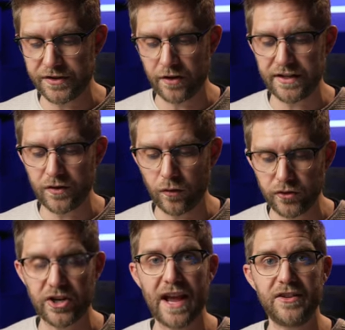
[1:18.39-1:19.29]
So this all
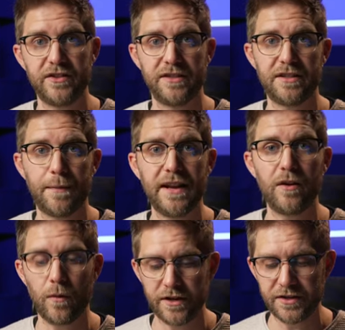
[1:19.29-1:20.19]
changes depending
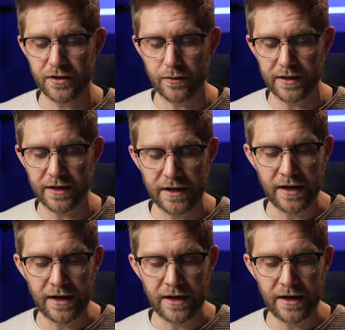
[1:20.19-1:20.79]
on what you're doing.